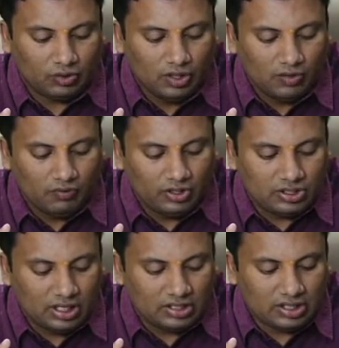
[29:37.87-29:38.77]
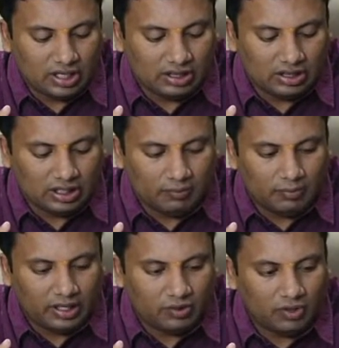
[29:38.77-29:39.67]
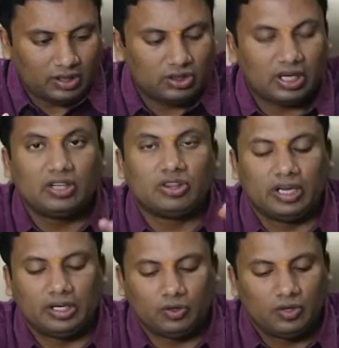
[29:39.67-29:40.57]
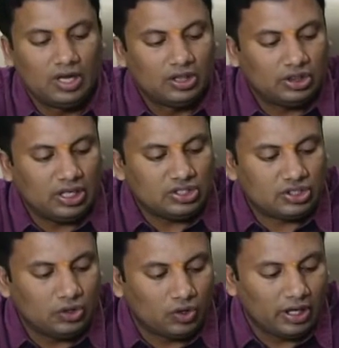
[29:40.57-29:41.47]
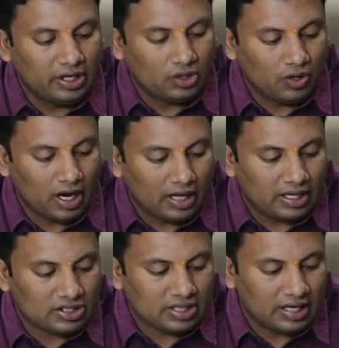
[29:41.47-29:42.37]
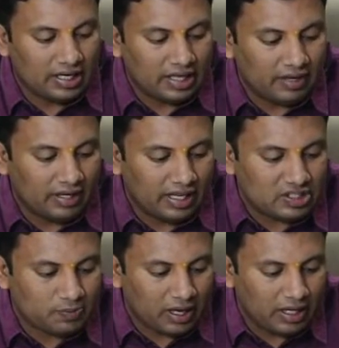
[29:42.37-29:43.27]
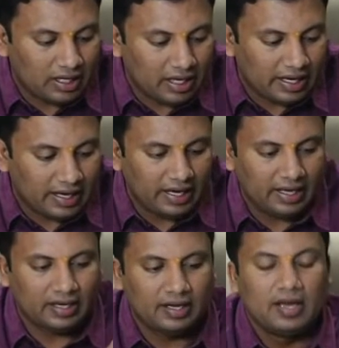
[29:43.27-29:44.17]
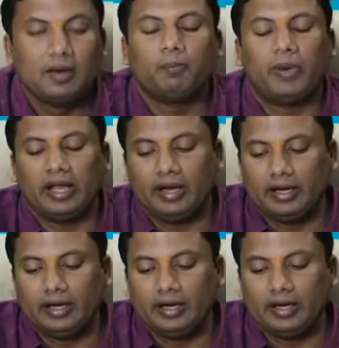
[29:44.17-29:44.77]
Which is nothing but 1332. This you need to understand it. I will explain again by